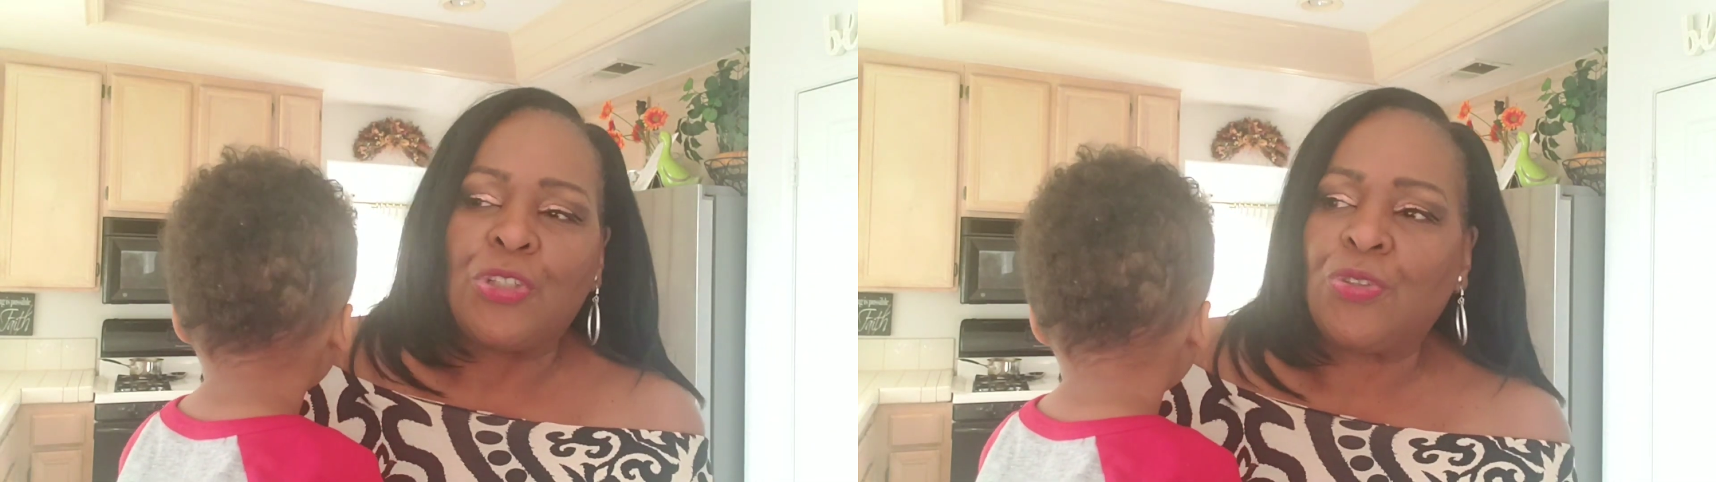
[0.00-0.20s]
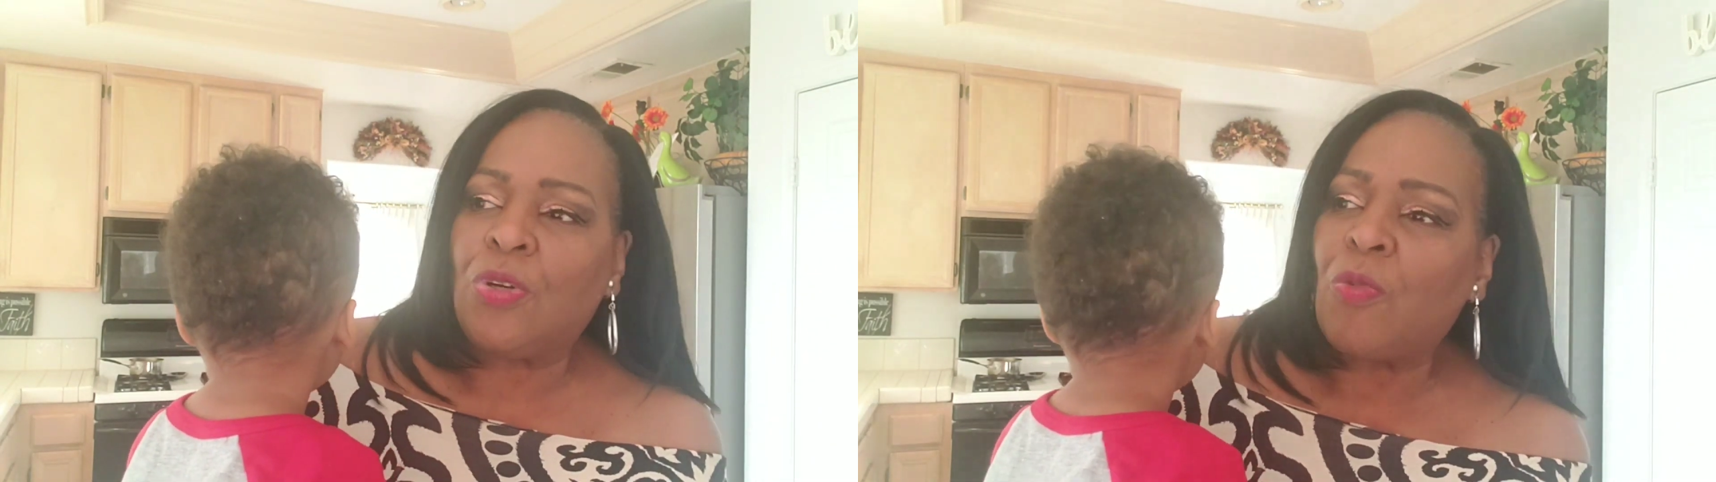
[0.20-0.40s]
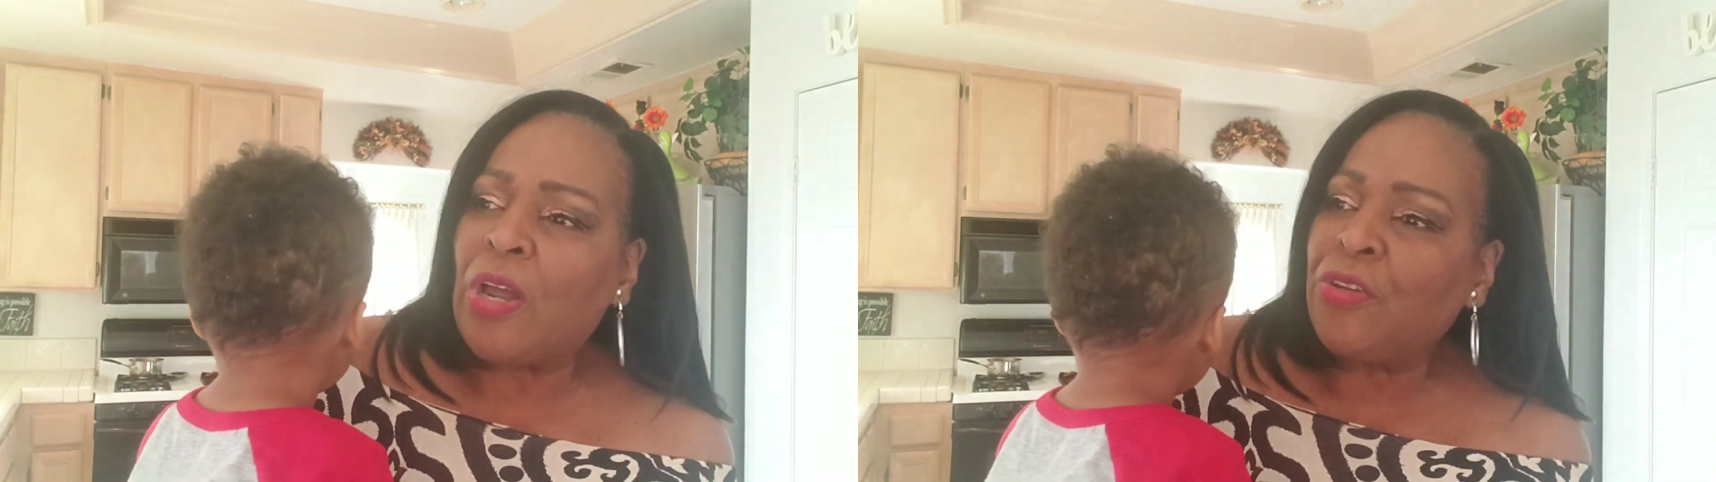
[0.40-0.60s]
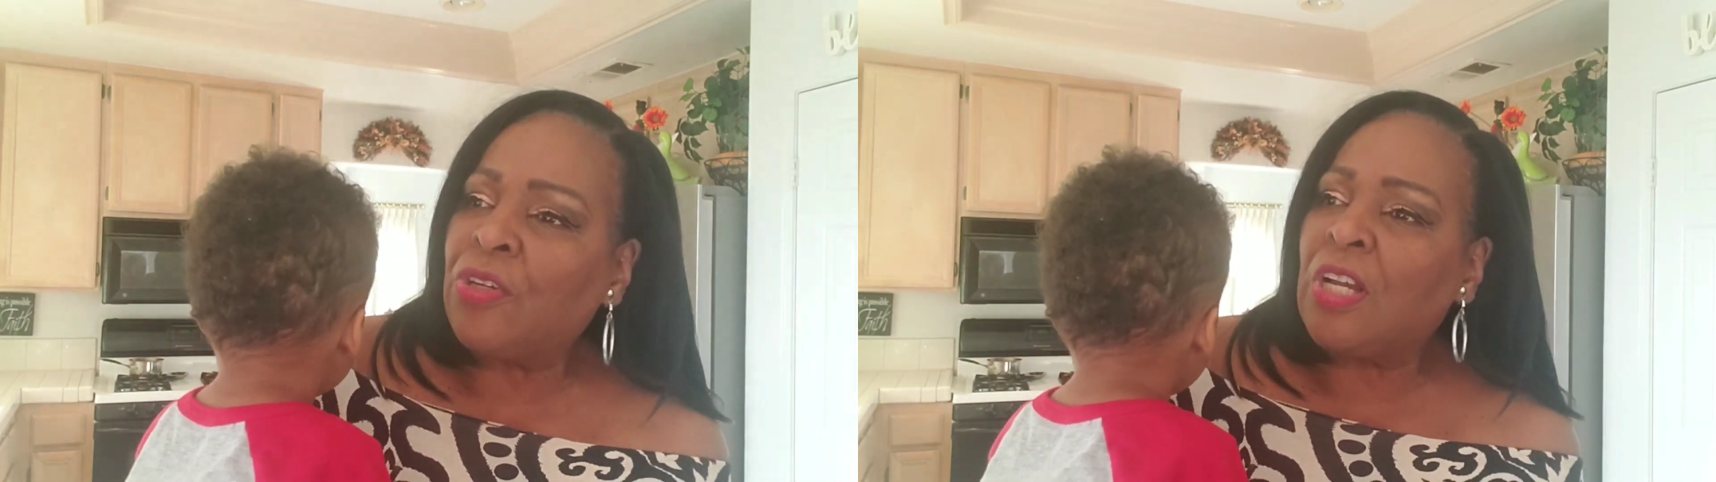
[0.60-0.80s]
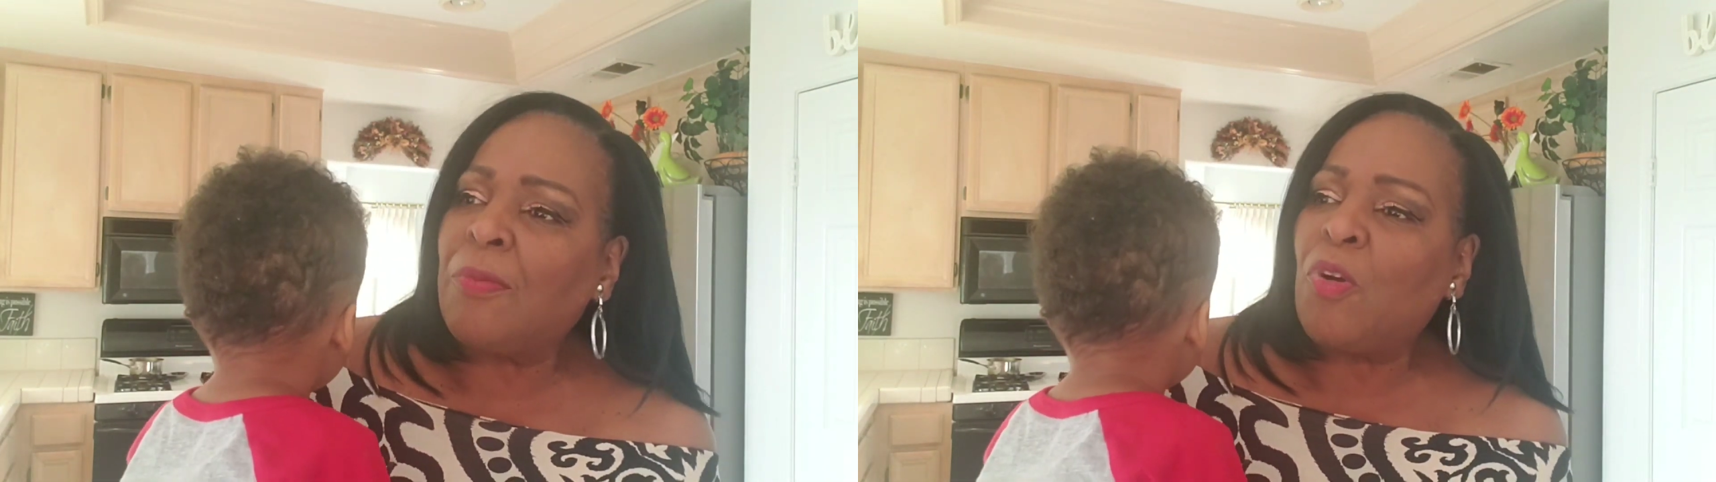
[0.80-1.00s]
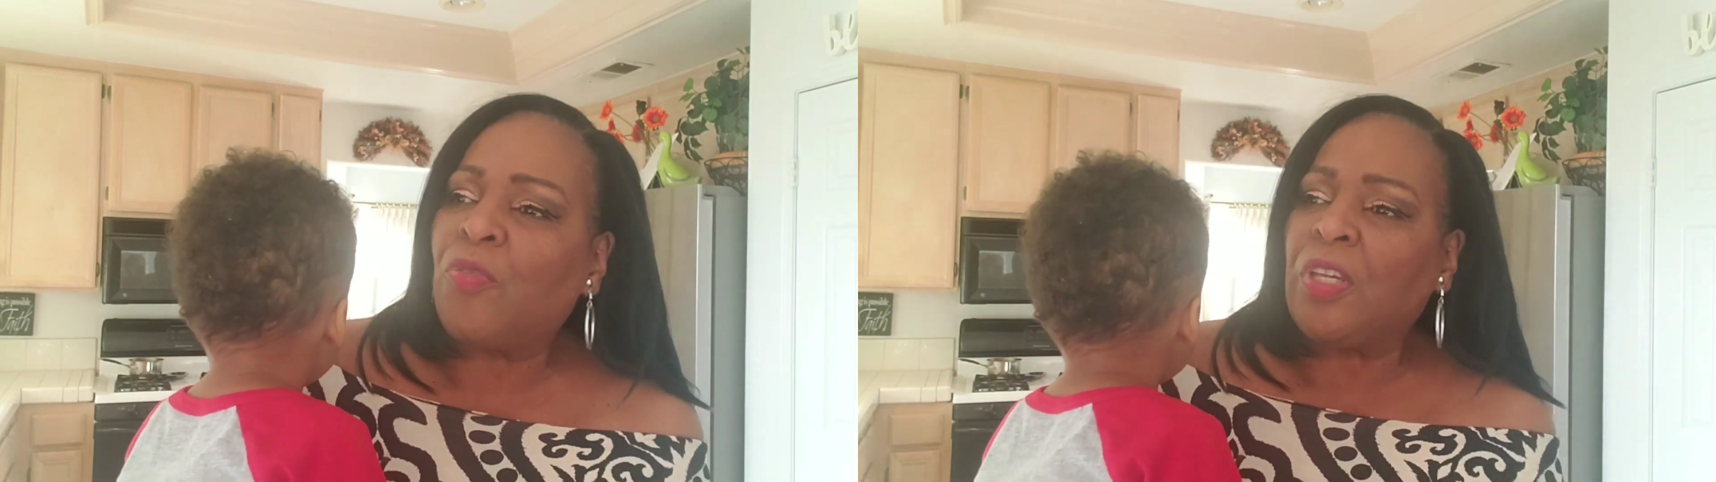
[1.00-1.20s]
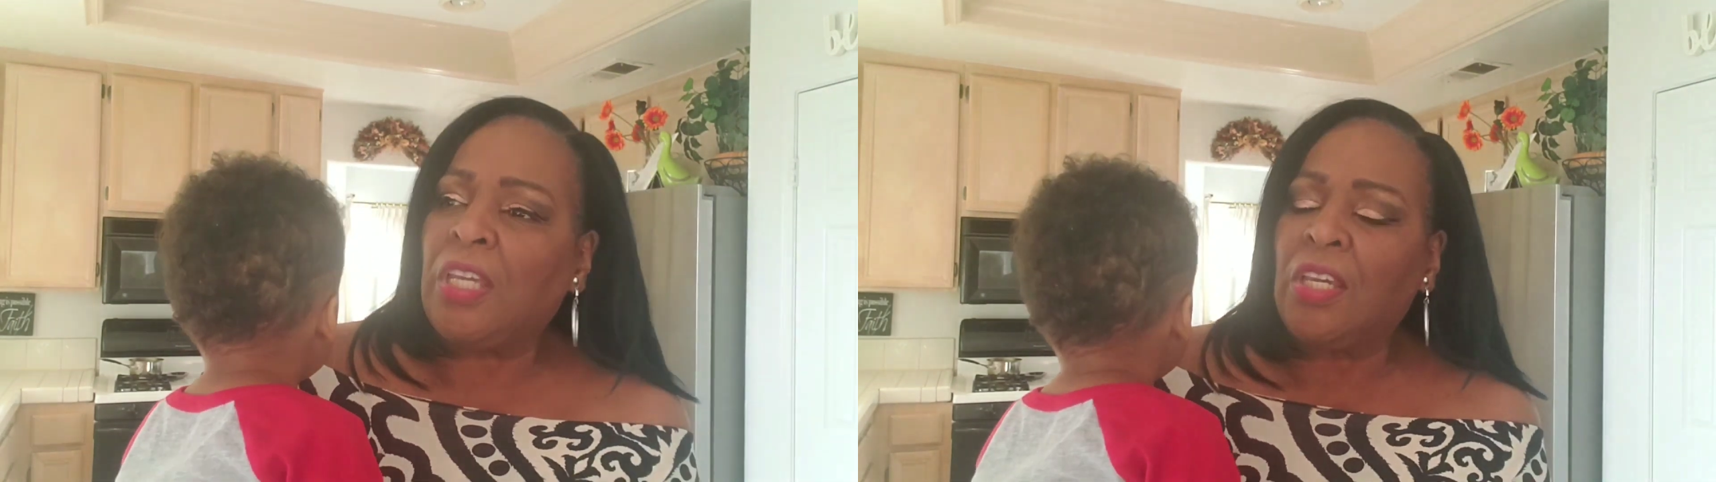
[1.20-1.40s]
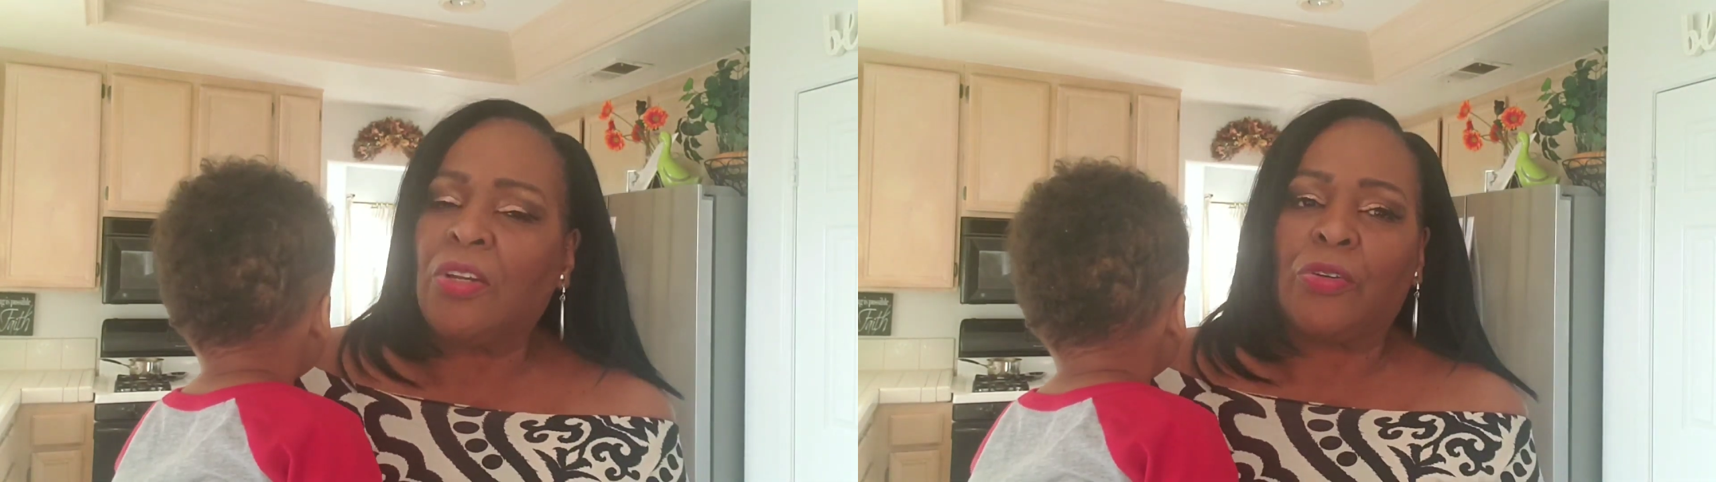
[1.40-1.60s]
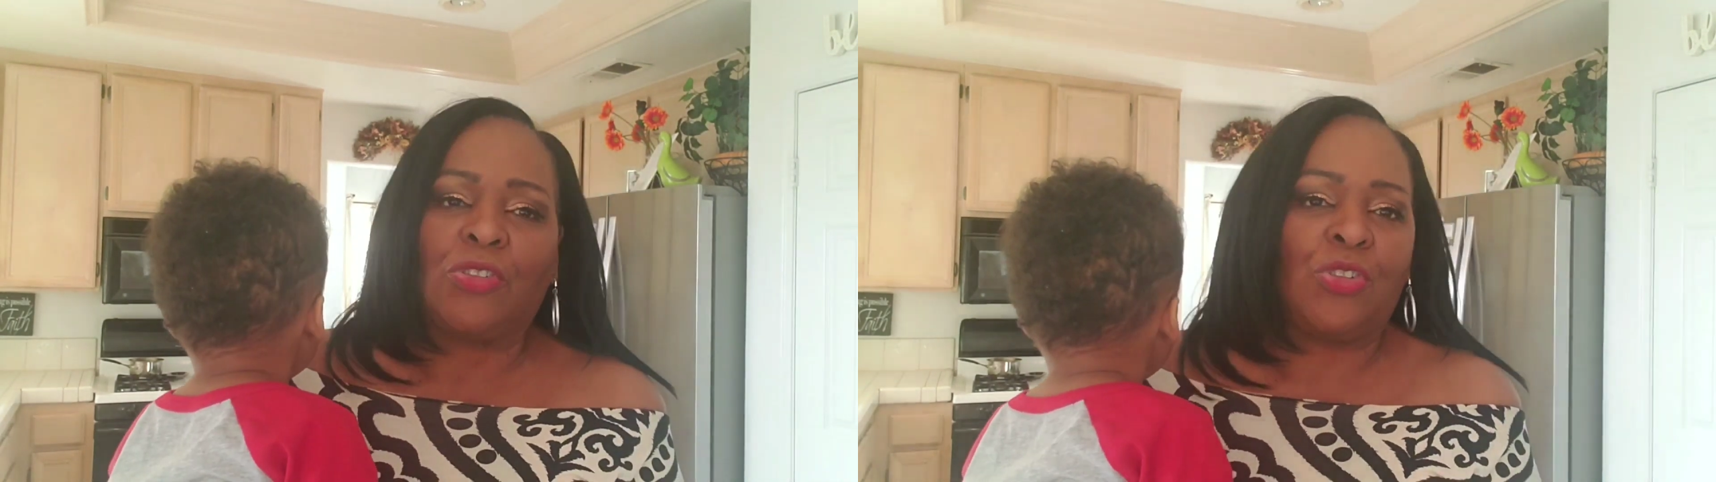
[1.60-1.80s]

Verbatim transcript: Jewel, why don't you come over here?